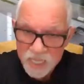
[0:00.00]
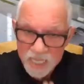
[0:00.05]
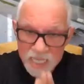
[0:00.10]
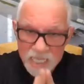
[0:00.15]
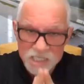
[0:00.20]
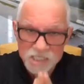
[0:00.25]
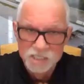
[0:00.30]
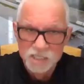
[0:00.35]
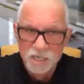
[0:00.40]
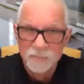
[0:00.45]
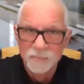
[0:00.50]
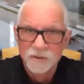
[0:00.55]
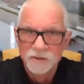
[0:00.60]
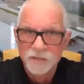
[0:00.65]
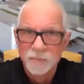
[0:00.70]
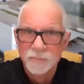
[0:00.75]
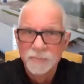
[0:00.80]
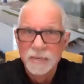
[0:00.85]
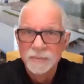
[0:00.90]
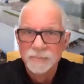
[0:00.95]
And some of
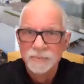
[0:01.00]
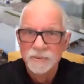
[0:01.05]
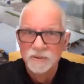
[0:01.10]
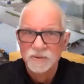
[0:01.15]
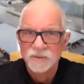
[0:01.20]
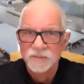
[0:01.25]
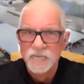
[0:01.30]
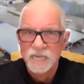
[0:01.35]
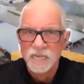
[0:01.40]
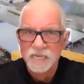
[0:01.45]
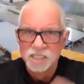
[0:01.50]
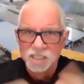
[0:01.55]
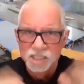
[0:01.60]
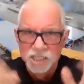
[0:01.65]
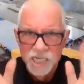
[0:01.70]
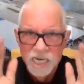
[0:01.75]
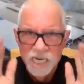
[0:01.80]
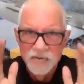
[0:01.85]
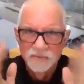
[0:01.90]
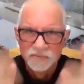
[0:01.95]
the people, they
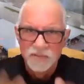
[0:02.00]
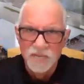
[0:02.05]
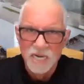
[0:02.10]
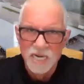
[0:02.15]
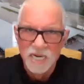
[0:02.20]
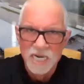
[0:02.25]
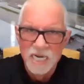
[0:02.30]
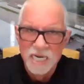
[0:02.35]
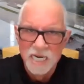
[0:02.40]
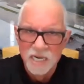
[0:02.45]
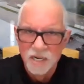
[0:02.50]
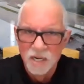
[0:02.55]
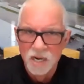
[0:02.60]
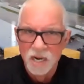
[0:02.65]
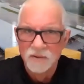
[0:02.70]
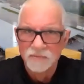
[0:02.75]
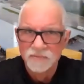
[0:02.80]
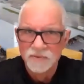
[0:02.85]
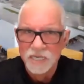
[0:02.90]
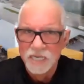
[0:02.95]
shaved their hair
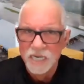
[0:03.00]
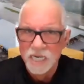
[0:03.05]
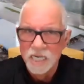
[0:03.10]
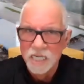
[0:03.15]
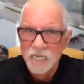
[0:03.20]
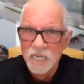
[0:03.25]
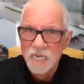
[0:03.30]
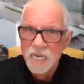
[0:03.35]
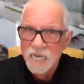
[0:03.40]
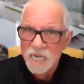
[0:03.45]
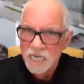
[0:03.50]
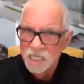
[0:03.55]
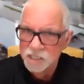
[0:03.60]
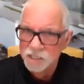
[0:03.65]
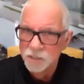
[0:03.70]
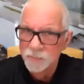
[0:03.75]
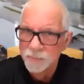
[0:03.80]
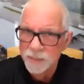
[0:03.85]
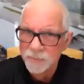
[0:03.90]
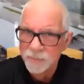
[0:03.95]
off and
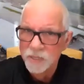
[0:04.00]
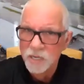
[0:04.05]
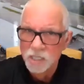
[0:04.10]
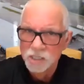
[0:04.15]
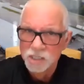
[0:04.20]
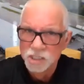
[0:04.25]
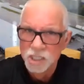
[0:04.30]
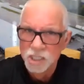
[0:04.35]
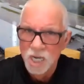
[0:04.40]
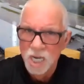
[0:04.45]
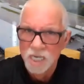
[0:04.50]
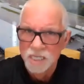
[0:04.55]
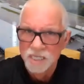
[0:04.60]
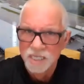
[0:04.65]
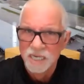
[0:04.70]
some people got shot.